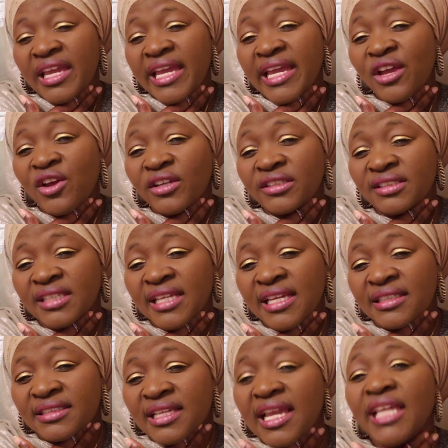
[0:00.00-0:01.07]
And God
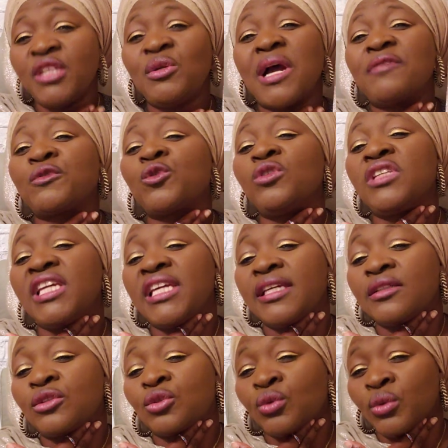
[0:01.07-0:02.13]
says, and you have to dig
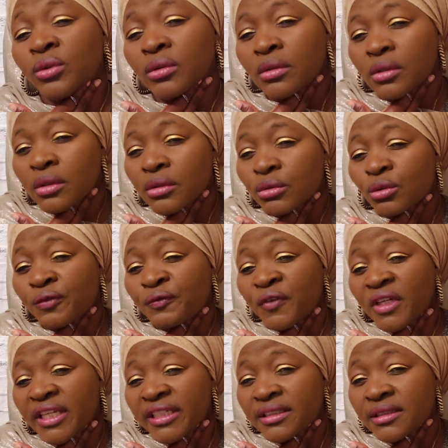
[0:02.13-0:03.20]
into to
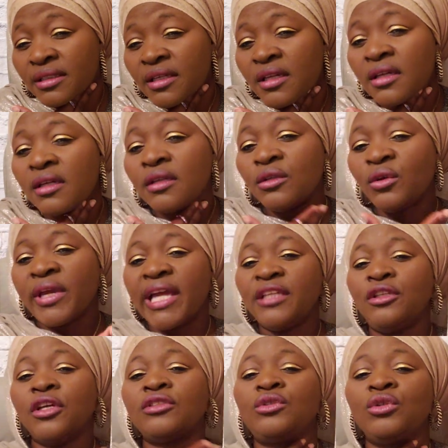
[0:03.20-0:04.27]
feel it. You can't
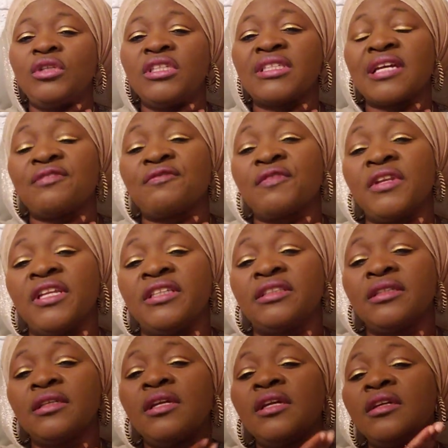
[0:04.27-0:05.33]
just do this and feel it.
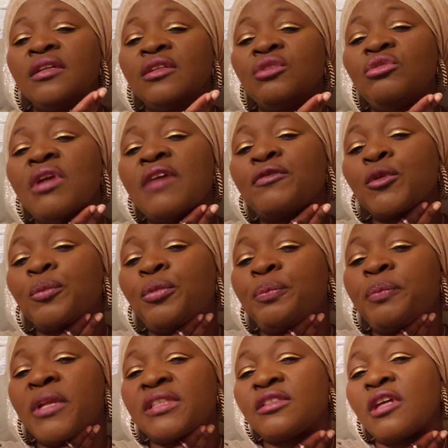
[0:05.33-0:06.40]
You have to
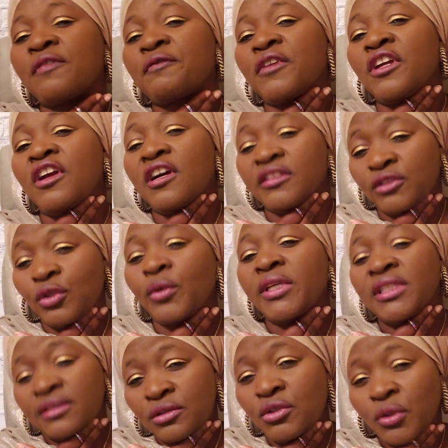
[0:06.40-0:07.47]
place your fingers. Do
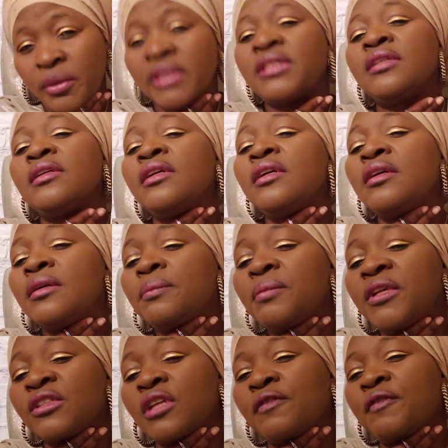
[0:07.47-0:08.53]
it.
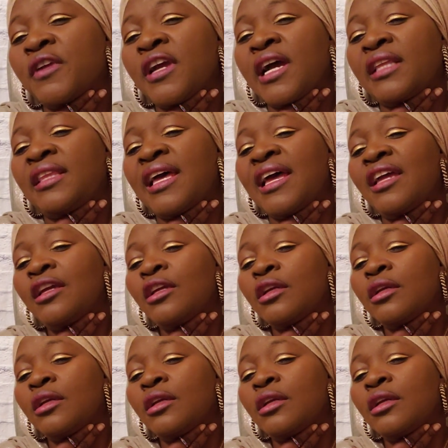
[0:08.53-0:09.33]
Place your finger there